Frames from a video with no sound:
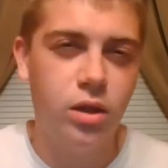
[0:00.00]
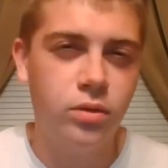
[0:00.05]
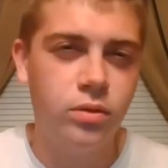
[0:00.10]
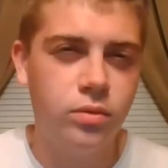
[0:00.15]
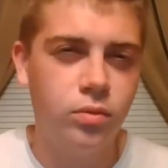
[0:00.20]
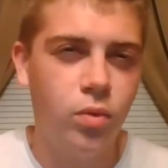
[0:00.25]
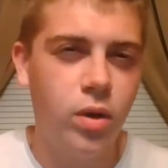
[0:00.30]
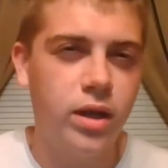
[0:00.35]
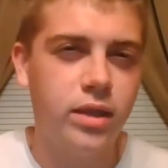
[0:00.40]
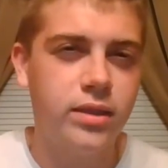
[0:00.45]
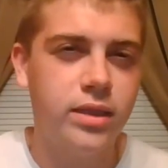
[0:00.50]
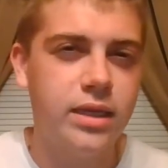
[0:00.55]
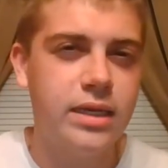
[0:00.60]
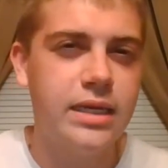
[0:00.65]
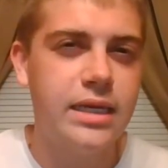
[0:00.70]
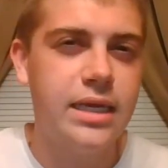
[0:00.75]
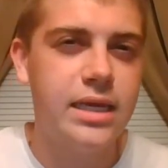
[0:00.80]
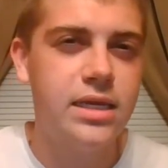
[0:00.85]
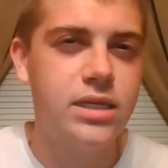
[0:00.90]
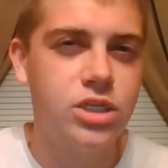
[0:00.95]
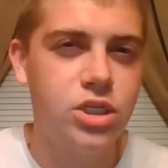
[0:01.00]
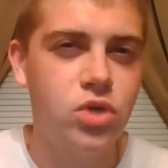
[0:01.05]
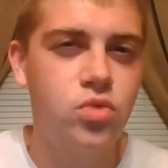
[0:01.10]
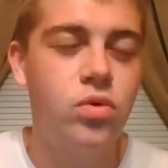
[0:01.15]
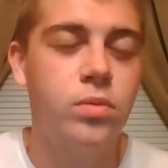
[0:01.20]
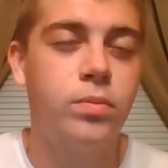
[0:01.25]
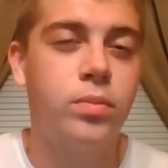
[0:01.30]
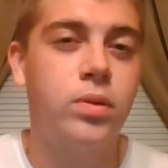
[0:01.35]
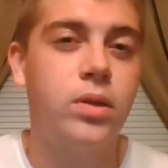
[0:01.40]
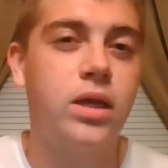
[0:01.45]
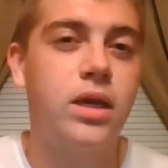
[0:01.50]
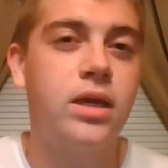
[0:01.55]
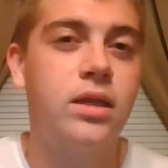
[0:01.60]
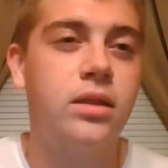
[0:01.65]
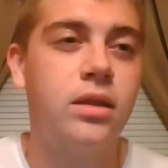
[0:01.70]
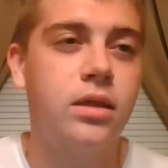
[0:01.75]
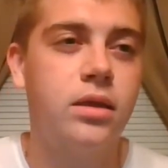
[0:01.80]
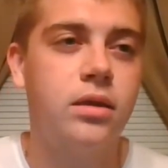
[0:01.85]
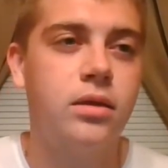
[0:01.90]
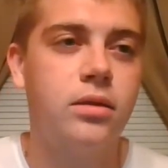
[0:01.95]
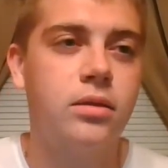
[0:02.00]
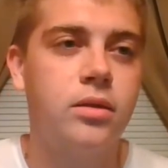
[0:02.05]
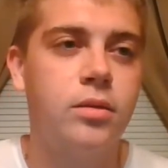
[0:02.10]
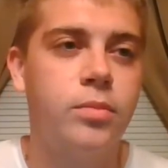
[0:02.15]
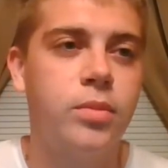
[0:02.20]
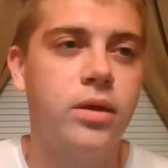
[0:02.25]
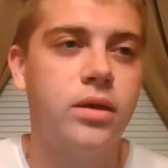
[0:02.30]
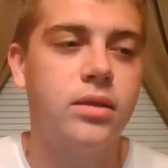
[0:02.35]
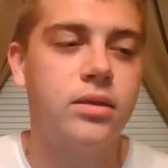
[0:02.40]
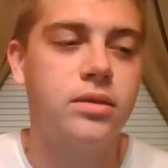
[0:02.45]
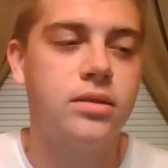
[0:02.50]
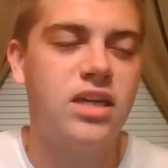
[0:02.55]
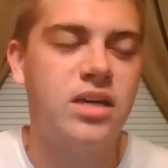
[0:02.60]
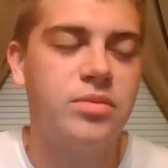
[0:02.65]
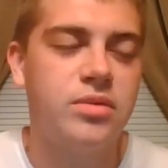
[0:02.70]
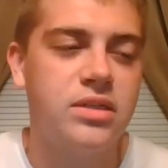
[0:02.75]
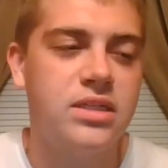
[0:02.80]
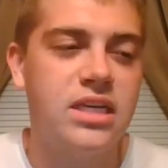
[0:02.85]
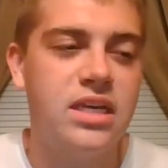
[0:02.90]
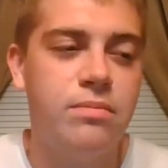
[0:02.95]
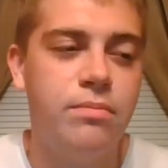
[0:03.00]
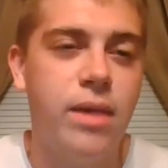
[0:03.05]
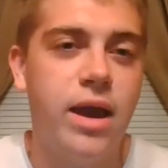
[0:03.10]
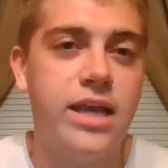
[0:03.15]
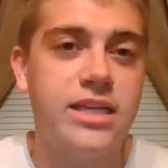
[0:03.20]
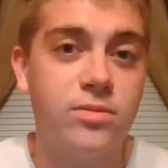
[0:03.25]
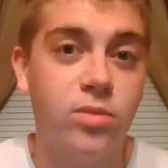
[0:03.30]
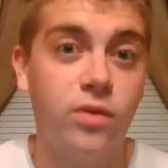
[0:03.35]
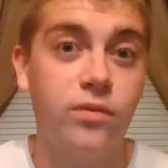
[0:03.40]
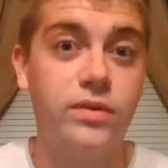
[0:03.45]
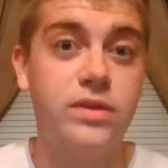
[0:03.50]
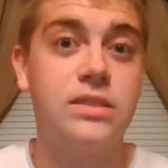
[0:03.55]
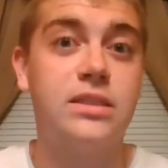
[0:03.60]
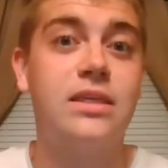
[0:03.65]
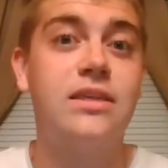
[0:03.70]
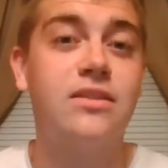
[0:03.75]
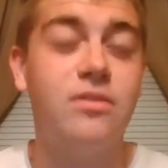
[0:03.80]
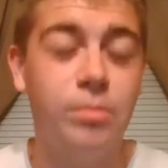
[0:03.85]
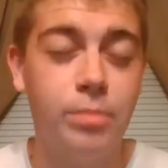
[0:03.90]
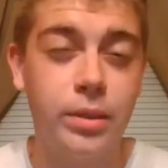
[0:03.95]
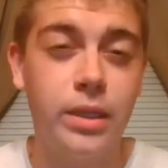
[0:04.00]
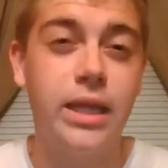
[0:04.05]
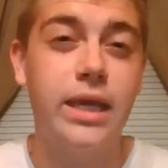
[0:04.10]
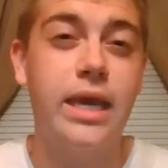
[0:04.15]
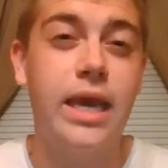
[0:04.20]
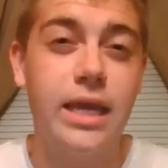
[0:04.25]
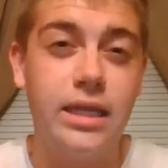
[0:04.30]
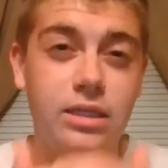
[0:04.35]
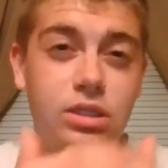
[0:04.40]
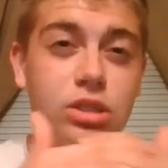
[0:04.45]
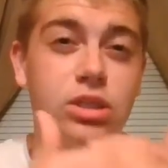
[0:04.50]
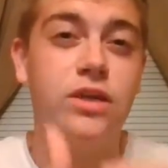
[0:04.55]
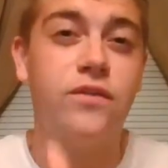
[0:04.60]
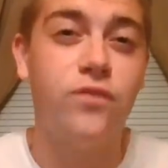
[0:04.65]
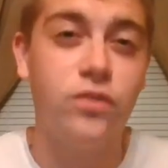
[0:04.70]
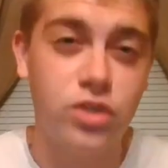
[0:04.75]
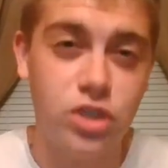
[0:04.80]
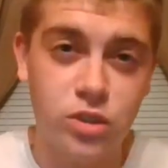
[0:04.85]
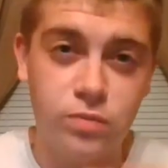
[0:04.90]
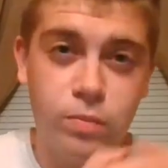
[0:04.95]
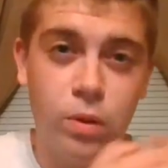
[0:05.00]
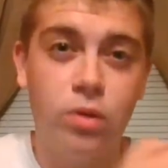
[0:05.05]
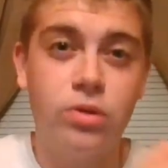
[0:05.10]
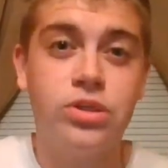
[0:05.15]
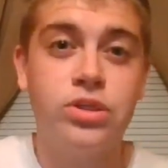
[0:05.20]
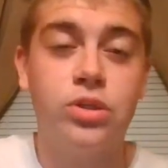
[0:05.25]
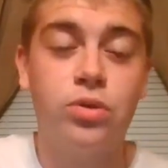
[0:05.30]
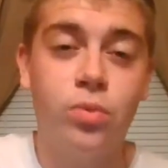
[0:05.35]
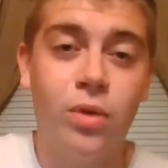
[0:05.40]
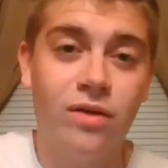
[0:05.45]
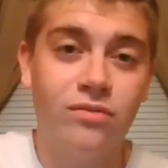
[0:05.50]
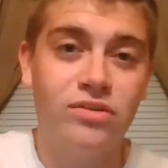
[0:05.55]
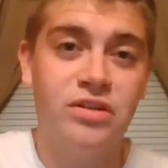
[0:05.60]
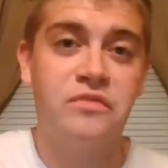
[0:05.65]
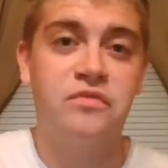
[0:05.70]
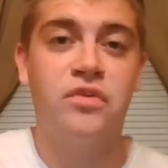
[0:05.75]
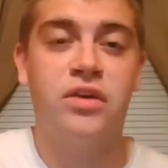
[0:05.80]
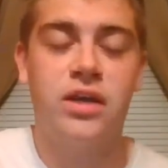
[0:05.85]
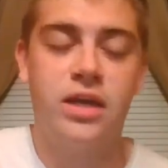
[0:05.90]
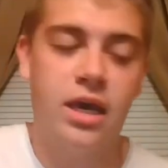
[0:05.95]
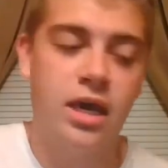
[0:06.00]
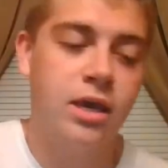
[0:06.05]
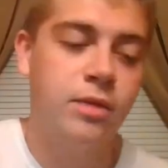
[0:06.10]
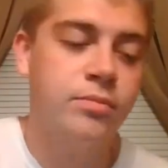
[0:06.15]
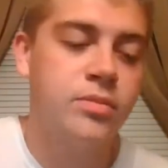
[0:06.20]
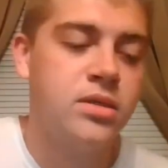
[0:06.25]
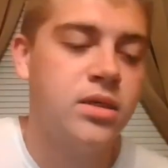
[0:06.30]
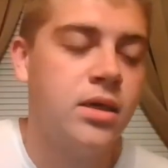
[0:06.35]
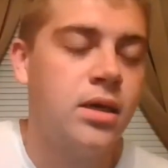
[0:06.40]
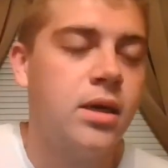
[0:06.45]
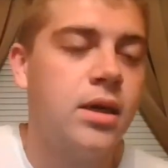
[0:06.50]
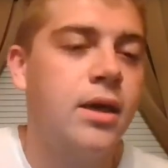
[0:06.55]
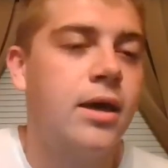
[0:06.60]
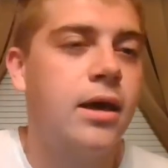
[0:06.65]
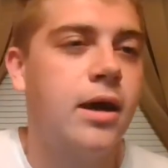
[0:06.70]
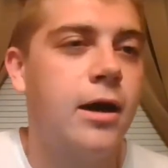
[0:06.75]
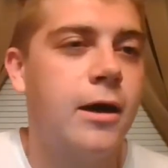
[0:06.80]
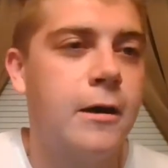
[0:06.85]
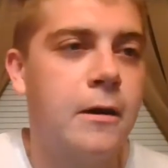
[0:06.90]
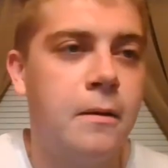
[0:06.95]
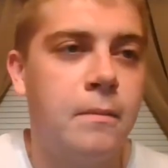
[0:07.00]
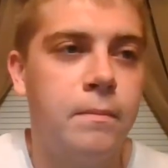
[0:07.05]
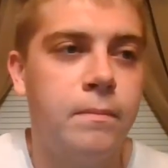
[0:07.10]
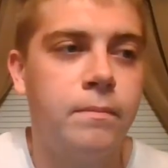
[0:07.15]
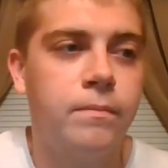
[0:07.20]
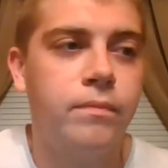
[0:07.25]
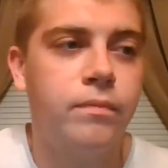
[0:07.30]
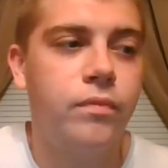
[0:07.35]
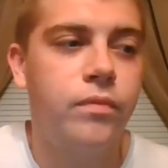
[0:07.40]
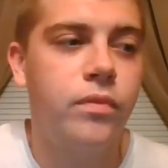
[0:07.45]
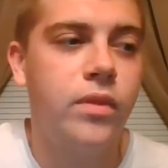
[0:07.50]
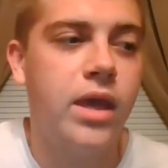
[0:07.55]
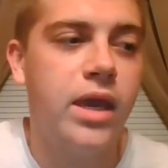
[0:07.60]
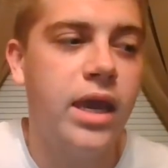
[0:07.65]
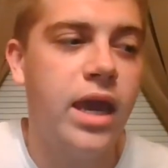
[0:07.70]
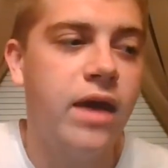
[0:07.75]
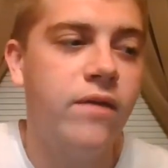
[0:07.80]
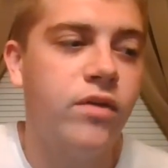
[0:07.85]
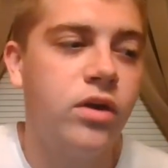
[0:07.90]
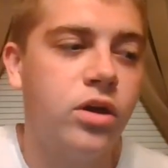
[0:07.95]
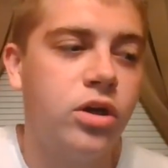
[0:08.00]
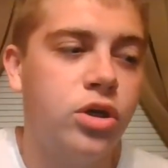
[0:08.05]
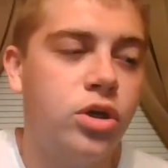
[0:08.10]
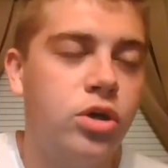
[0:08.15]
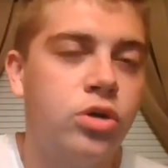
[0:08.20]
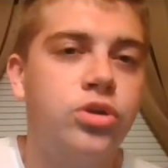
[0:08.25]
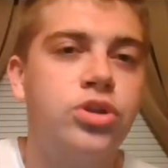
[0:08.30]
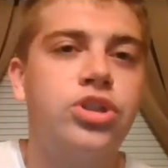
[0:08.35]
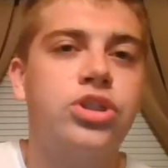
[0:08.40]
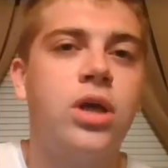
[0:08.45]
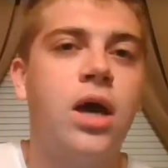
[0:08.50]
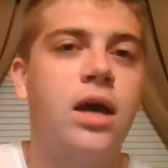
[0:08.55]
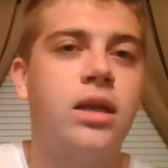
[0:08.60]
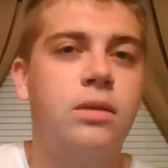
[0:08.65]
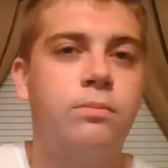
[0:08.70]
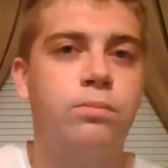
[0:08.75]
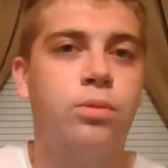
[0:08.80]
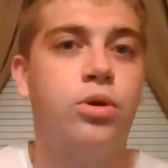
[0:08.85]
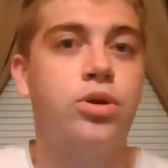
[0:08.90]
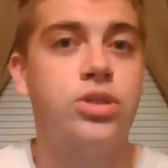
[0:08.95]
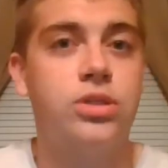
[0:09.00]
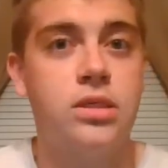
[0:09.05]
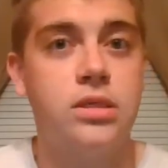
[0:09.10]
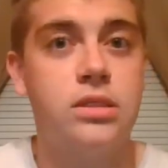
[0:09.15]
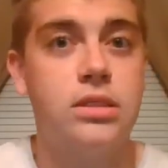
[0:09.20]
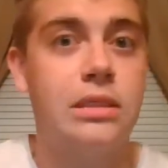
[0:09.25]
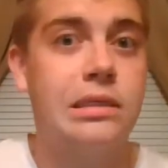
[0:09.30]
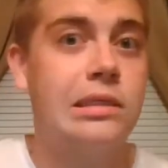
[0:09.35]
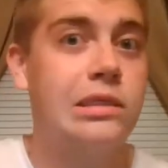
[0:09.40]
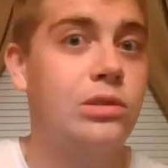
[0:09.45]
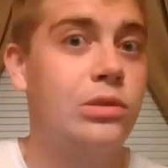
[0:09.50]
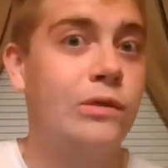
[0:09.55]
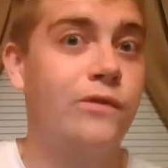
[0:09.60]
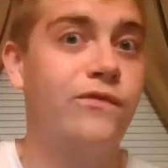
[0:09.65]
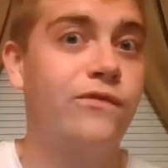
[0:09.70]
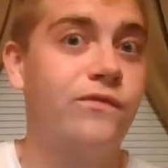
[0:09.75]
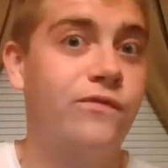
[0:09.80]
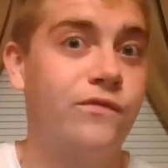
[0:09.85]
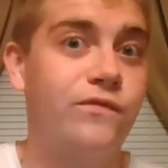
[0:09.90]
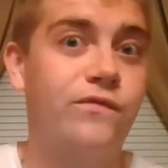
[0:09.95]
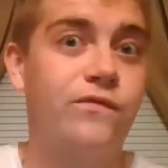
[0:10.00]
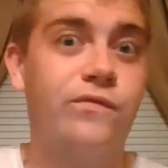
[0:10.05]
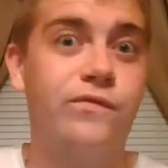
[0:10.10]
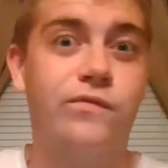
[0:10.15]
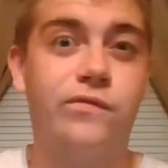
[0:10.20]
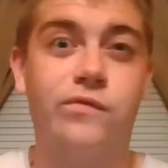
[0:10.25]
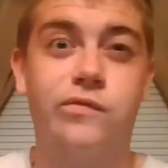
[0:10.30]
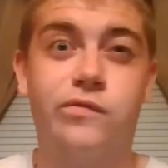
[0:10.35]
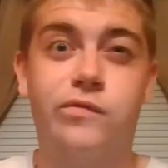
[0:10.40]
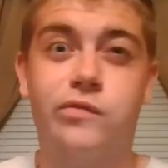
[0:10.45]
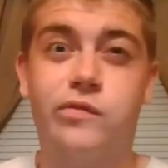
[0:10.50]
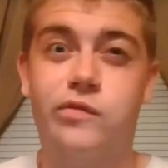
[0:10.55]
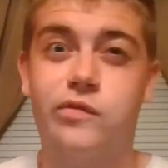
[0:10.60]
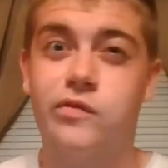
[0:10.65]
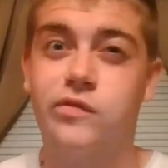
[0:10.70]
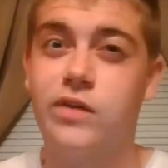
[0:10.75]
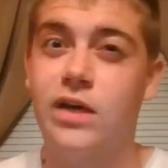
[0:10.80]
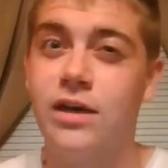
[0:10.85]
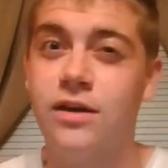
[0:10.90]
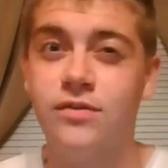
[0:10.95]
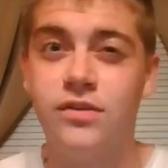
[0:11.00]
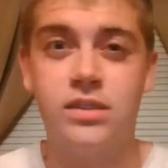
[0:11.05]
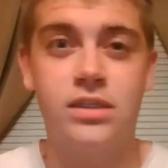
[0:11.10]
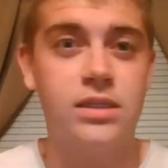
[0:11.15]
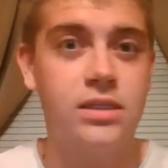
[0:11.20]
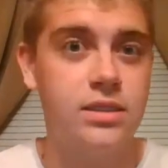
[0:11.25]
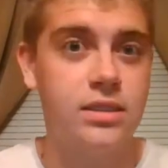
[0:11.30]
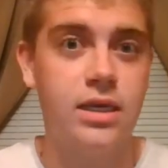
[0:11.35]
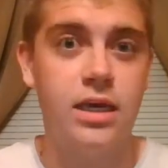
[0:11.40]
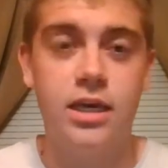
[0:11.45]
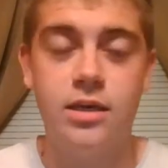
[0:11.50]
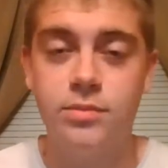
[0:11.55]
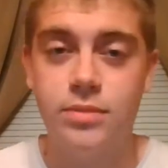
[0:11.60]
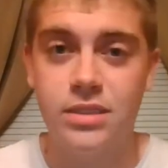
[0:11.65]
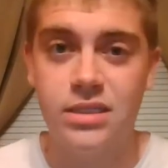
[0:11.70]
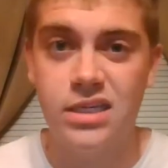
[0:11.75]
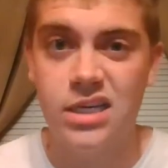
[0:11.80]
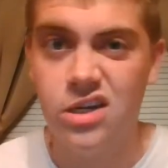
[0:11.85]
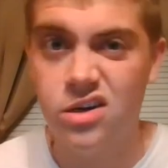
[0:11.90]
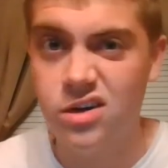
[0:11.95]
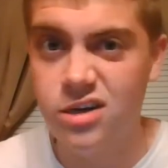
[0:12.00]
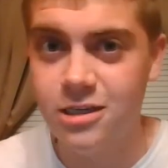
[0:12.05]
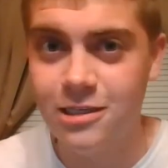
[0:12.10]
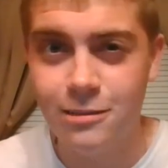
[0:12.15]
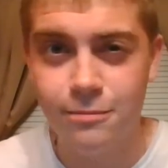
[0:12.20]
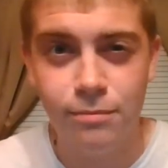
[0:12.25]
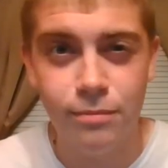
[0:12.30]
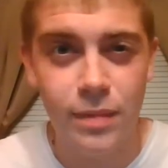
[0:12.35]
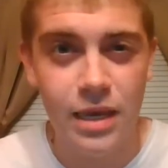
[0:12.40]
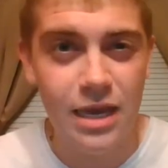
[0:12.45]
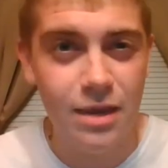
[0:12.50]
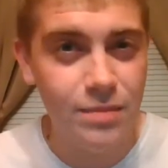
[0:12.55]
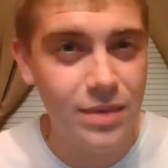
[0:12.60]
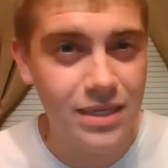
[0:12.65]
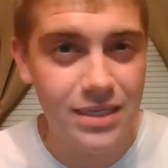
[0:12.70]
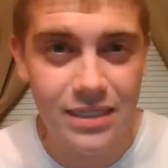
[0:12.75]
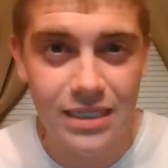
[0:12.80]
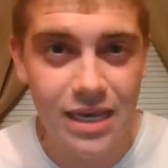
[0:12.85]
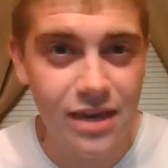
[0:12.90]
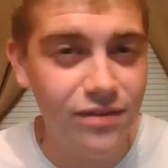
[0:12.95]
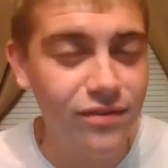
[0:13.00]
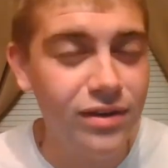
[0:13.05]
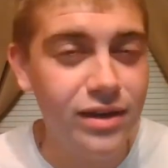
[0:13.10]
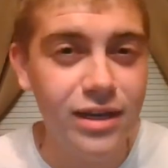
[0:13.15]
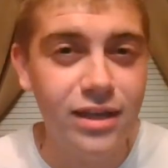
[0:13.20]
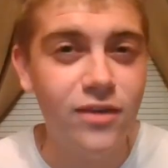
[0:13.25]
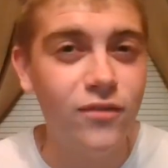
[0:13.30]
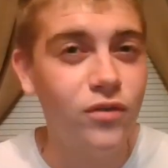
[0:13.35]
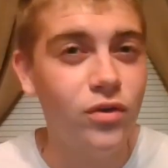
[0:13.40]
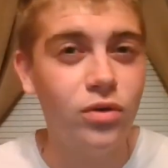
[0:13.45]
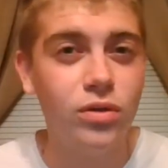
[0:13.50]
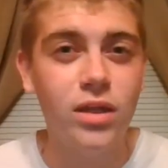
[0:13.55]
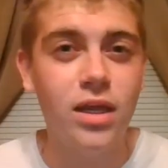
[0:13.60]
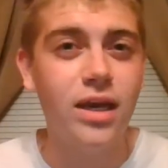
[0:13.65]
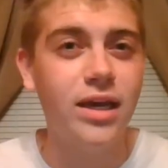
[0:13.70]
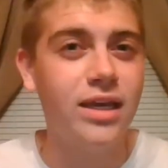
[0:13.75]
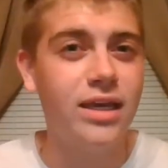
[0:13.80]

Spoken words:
gel like they need to and play the type of team basketball we've seen them play in different spurts throughout different games. They have a good shot to push this thing to a 5-6 game series, maybe 7